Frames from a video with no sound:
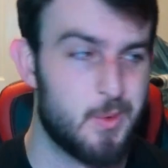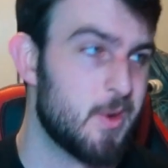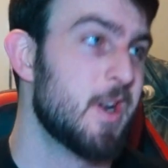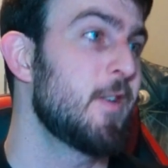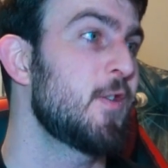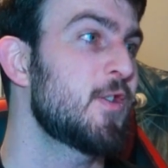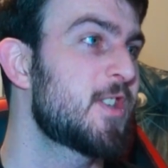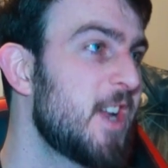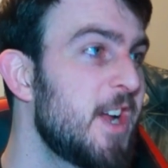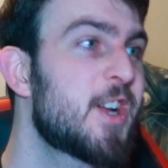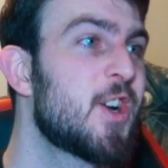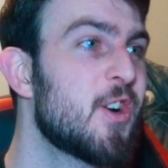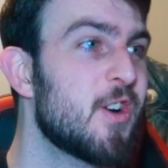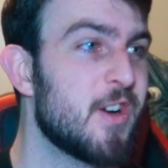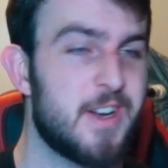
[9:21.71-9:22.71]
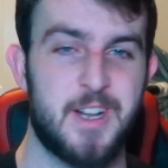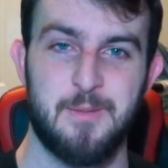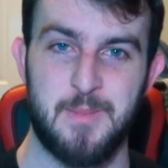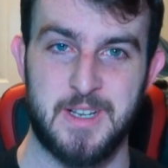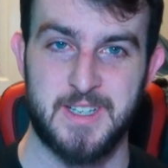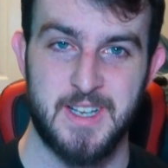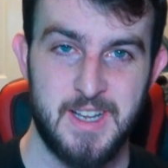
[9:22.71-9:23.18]
No one will ever take her.
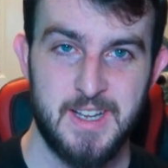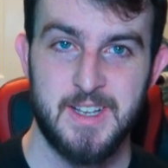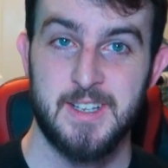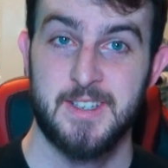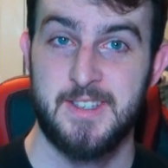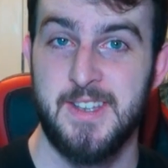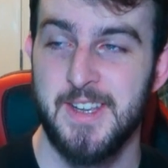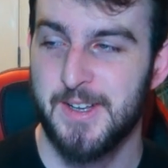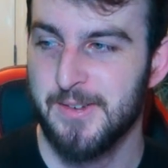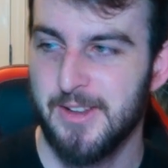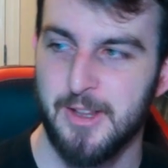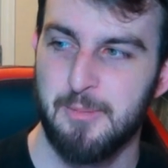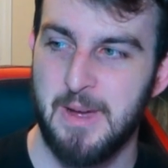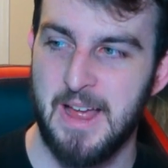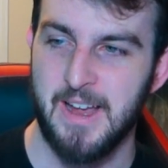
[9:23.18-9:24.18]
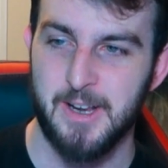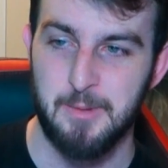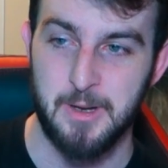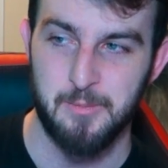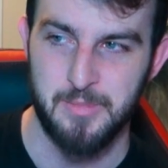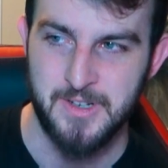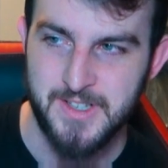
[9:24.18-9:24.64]
And I'm like sneaking around the
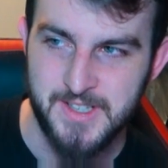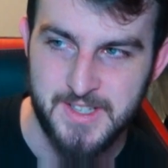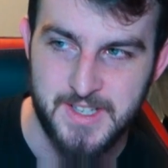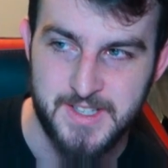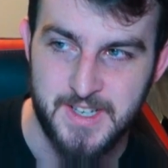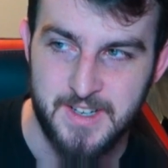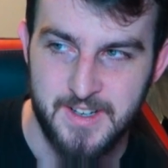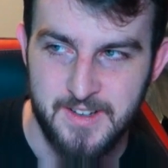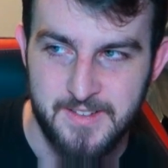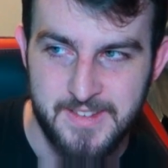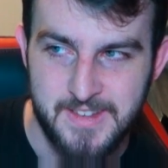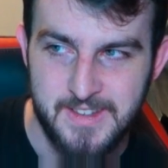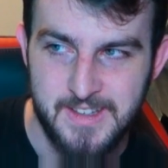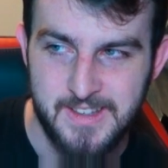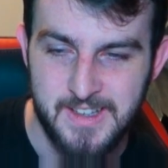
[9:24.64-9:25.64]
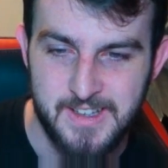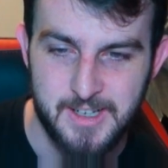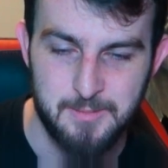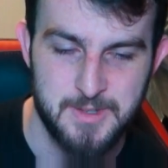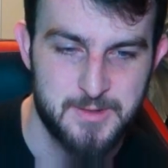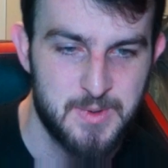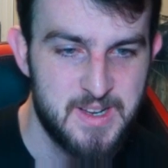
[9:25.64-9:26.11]
back. I'm like, princess, let's uh,
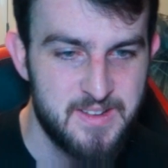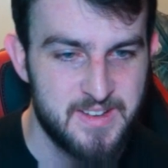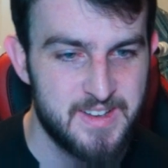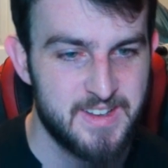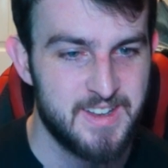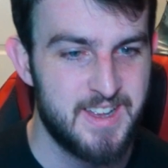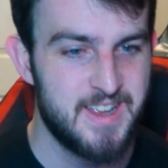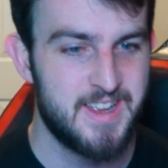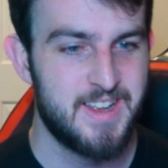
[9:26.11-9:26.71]
come this way.